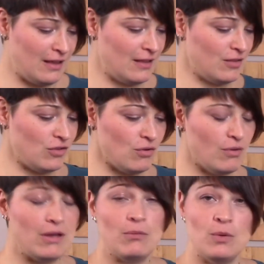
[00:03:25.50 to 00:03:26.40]

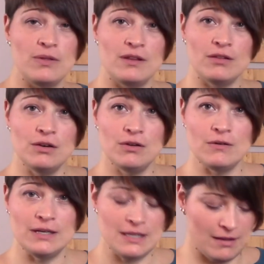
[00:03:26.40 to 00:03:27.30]
So with a
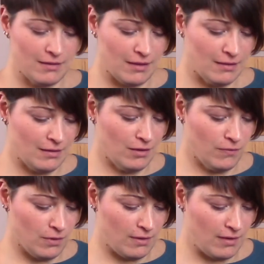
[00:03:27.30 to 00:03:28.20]
literary text like this,
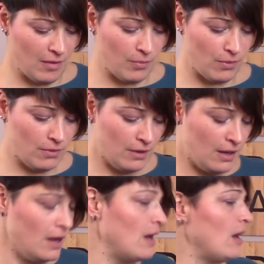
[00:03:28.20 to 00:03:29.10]
for example,
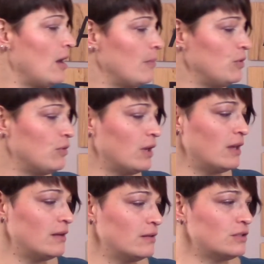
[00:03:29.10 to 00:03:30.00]
you
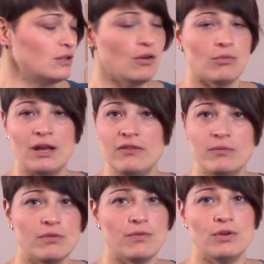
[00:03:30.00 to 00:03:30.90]
can start right
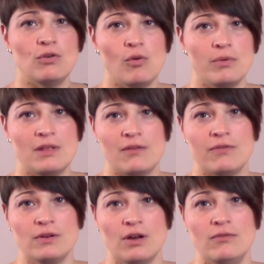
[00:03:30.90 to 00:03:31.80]
even before you open that
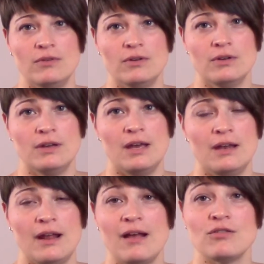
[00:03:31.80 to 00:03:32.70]
front cover
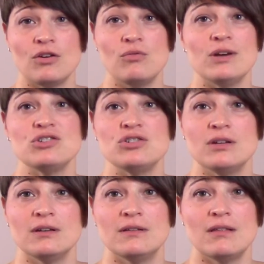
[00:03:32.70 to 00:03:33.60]
and ask a
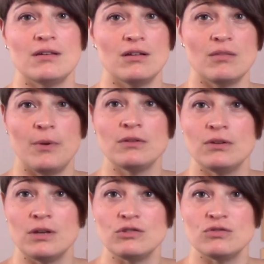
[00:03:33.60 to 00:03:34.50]
question that's going to spark
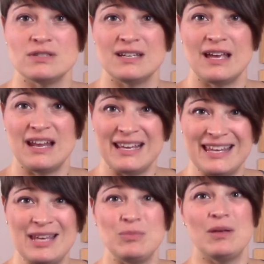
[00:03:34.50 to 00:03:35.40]
their interest and kind of
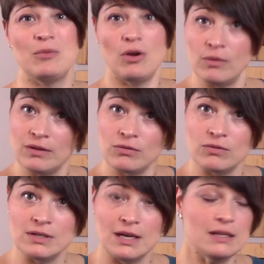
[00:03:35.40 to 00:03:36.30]
keep them going through
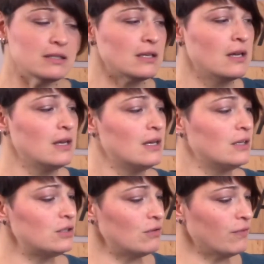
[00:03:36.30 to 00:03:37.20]
the text.
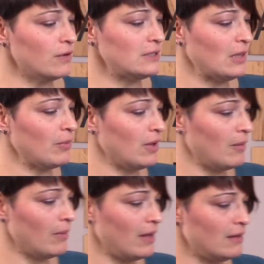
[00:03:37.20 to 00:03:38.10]
So for example,
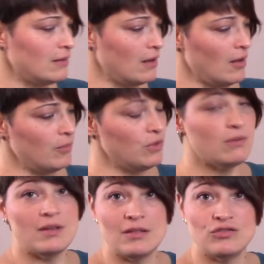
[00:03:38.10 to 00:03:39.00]
I might,
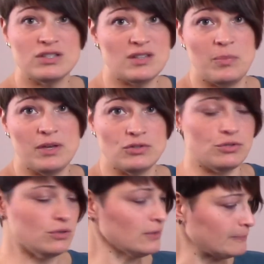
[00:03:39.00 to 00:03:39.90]
using just the
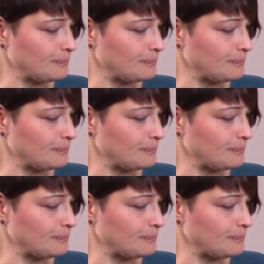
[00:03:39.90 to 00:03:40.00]
pictures,